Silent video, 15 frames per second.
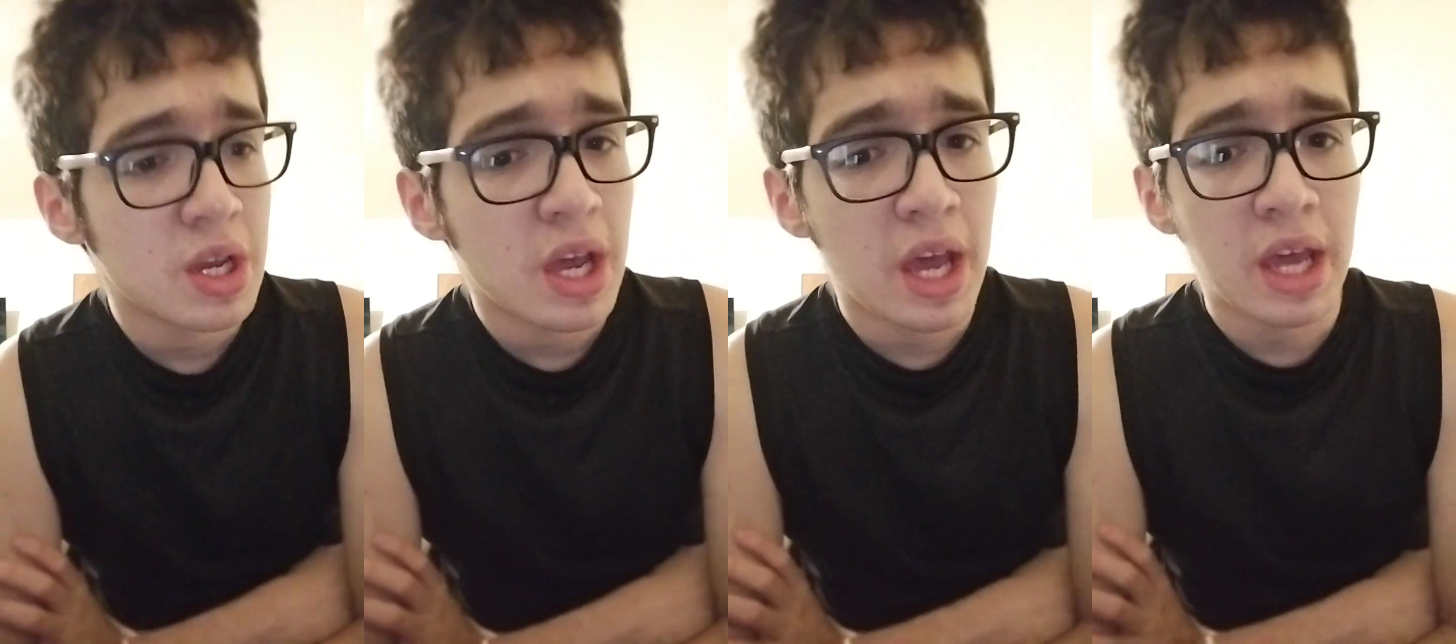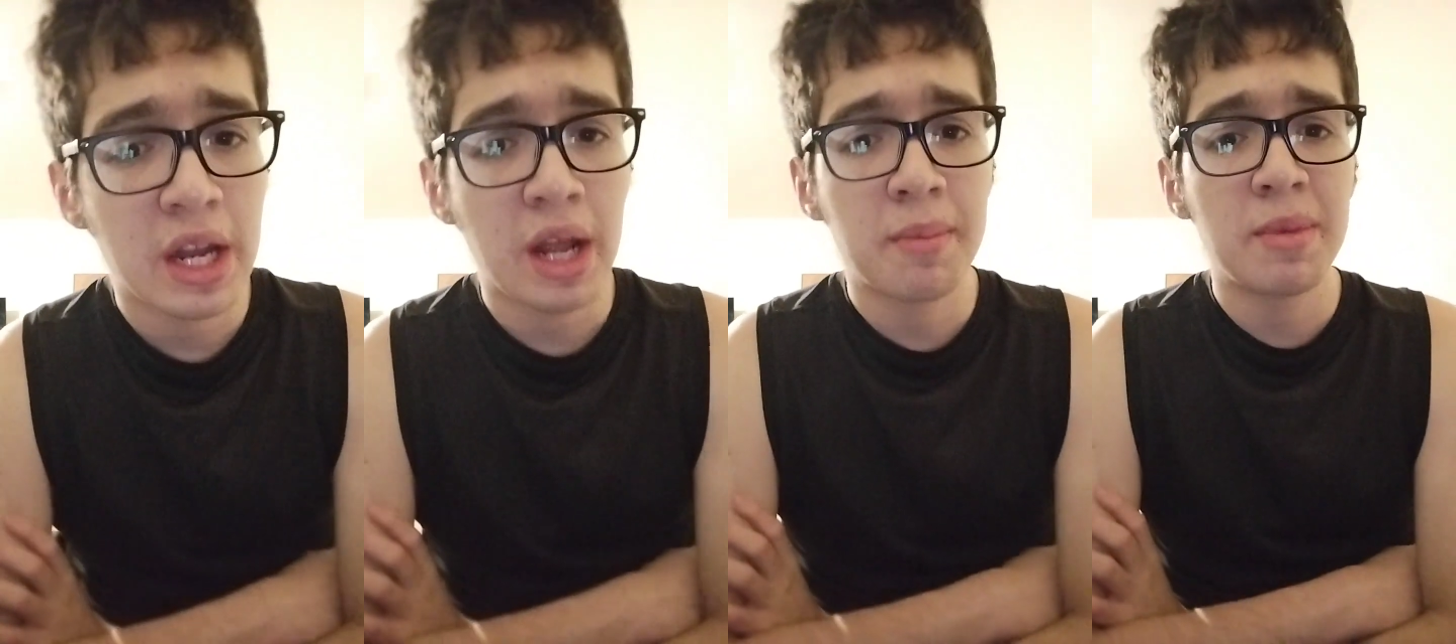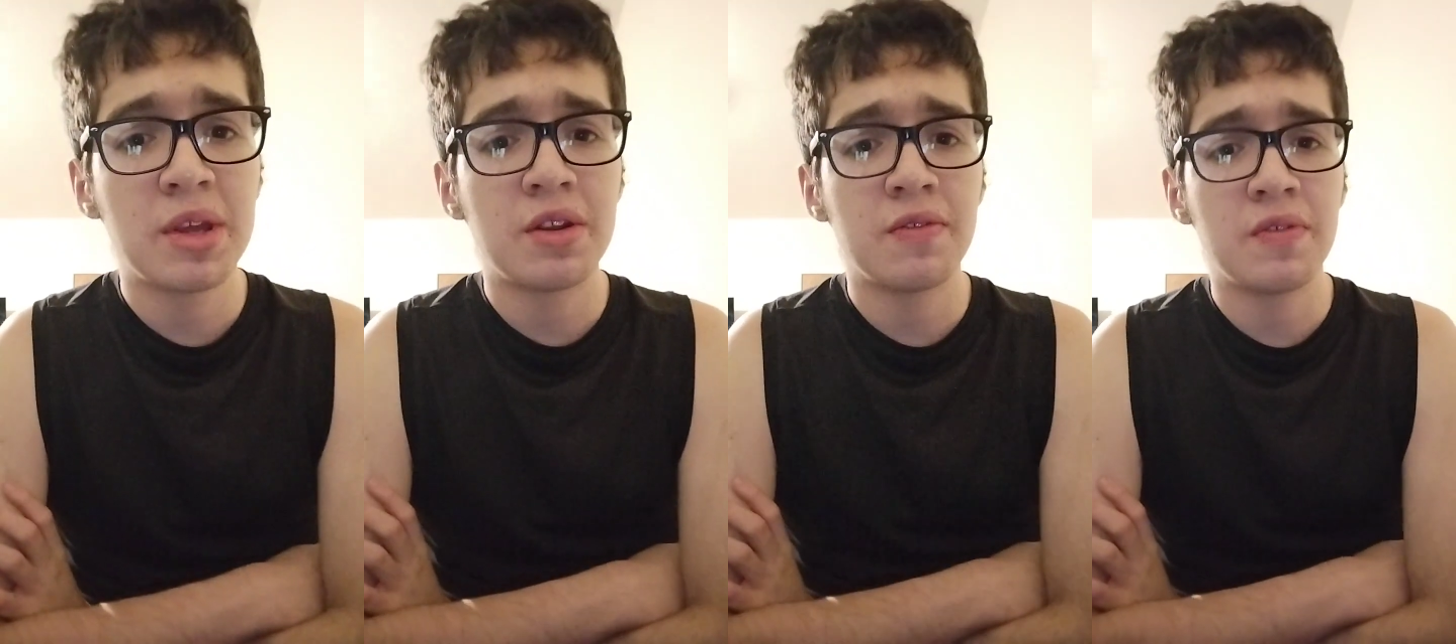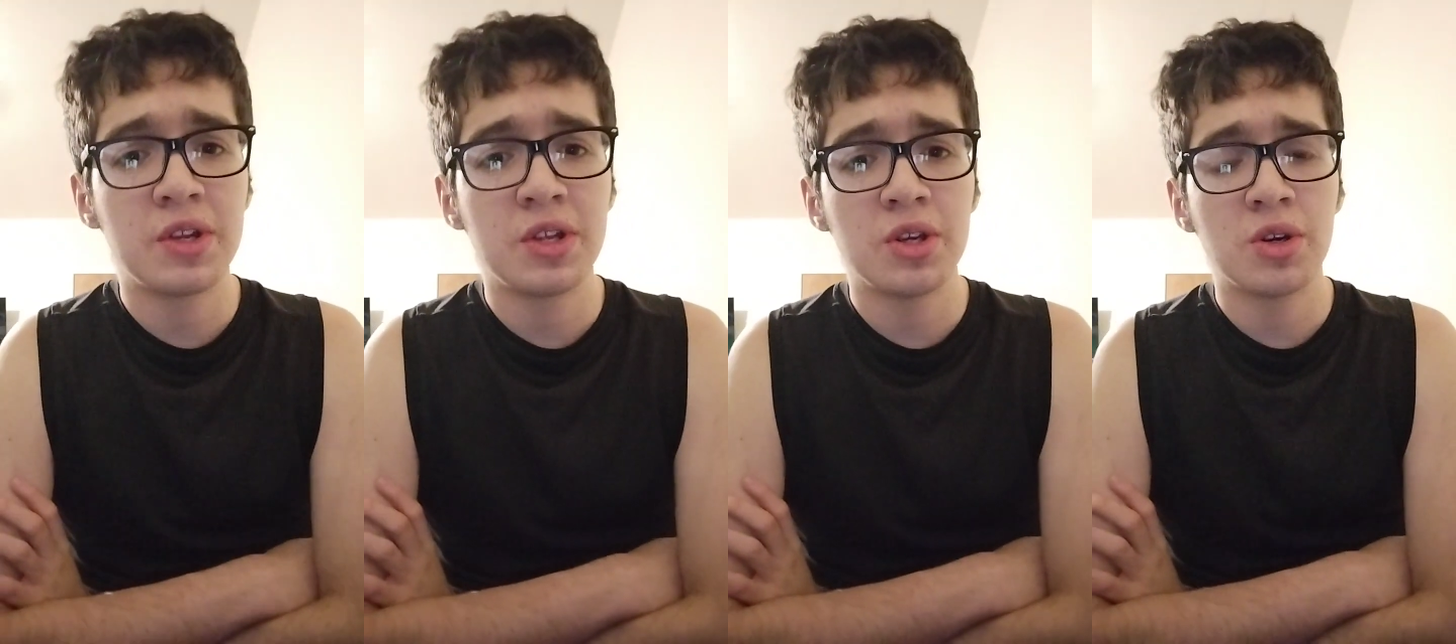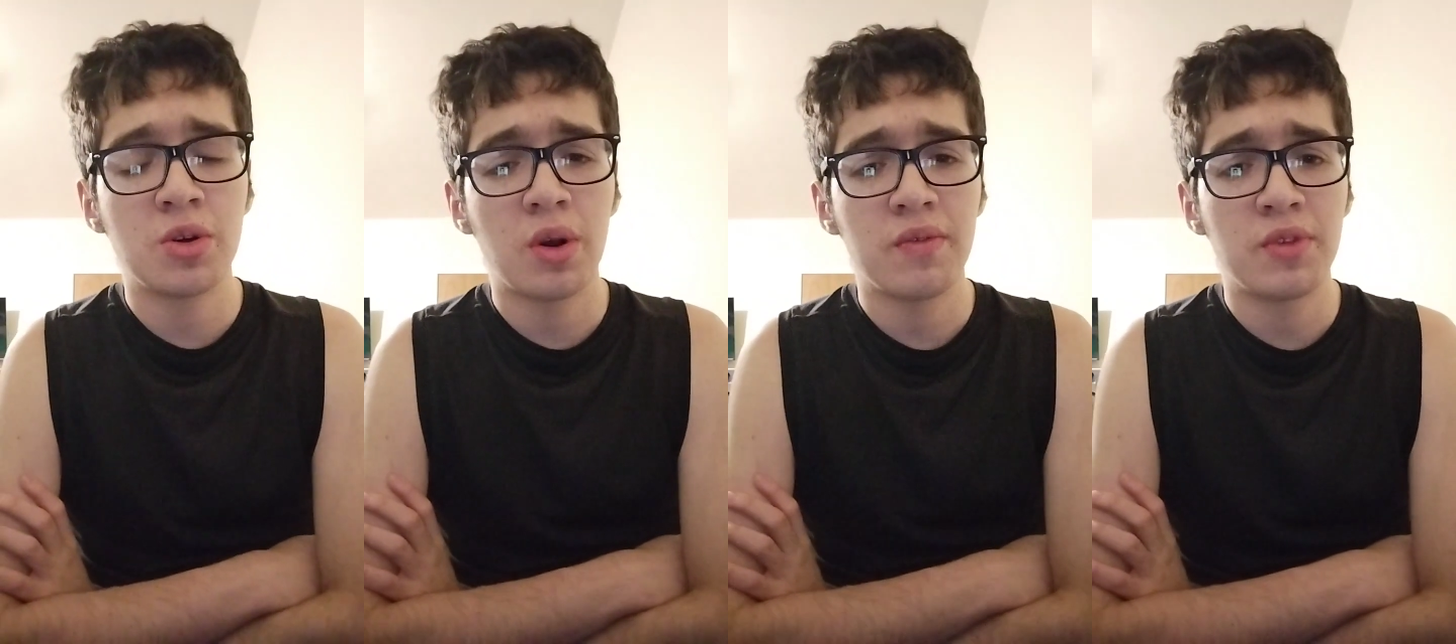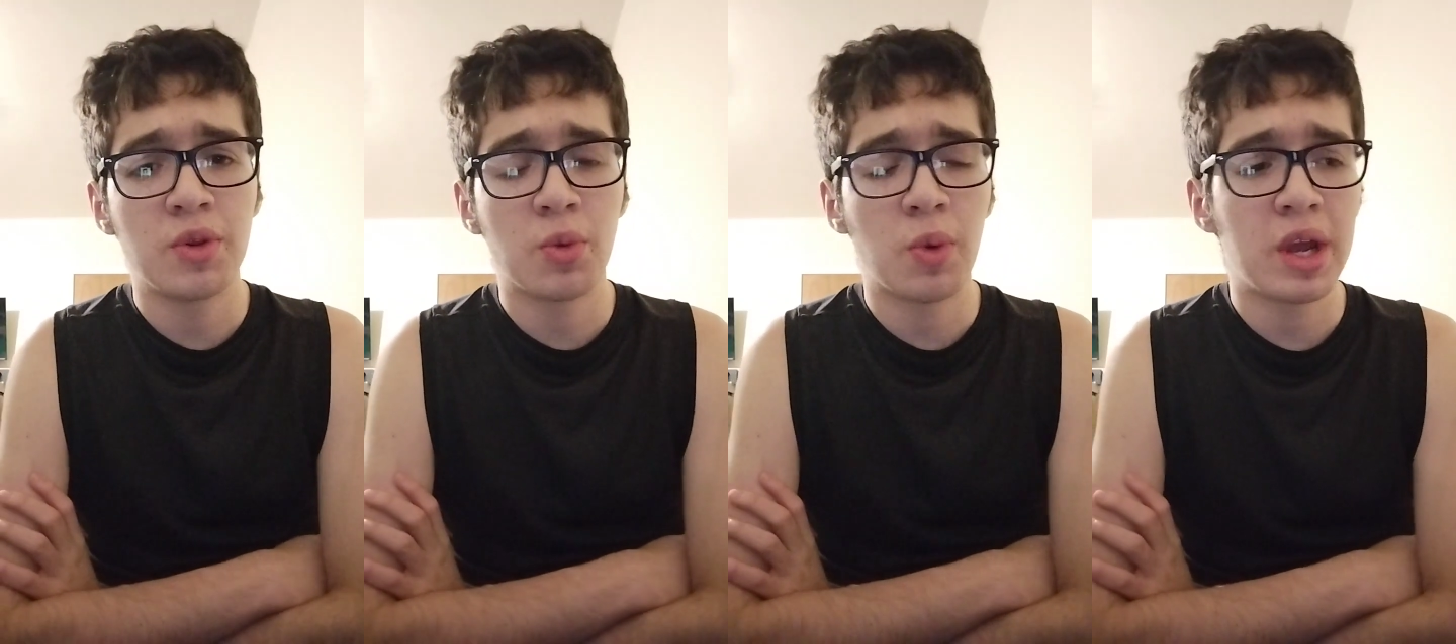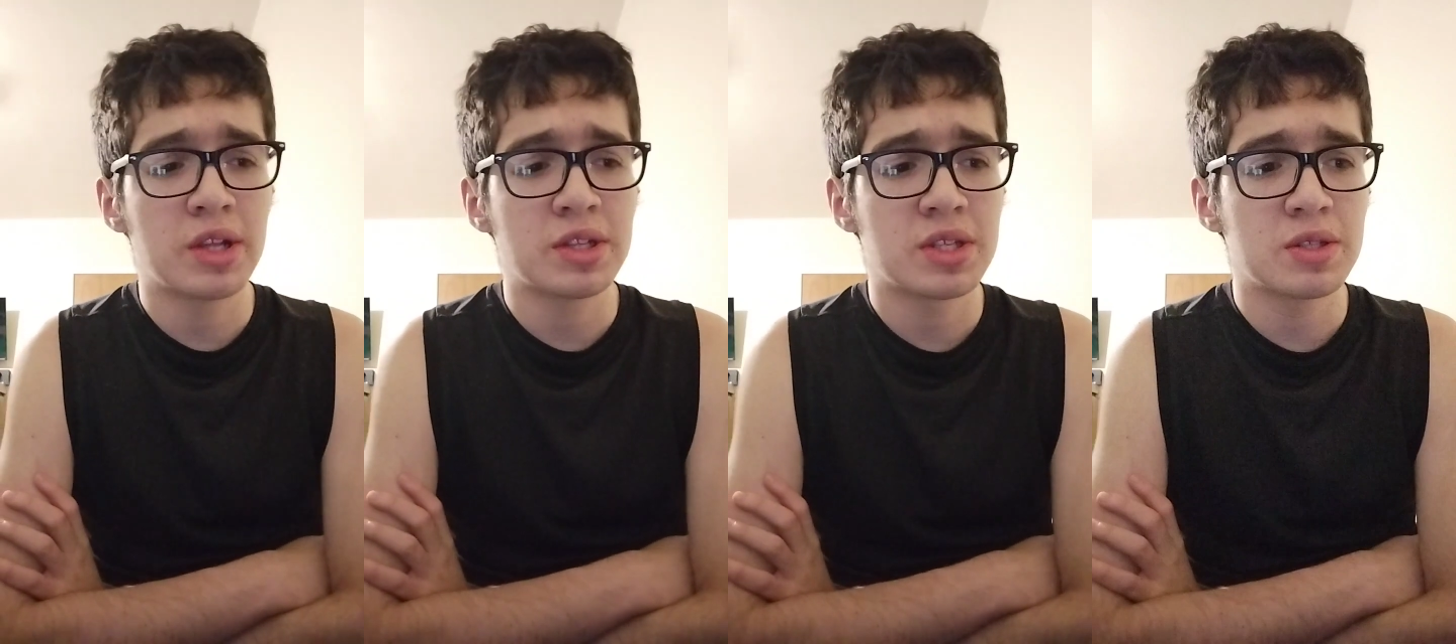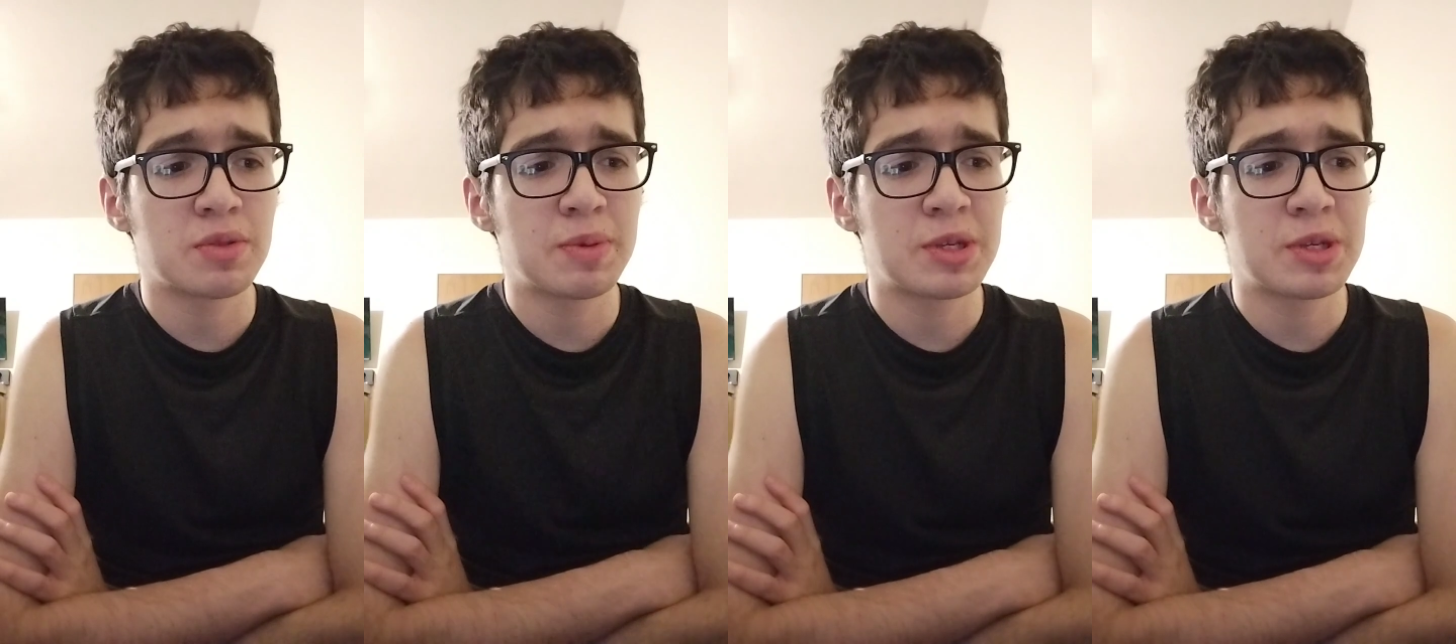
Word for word: and I made a video of the ransoms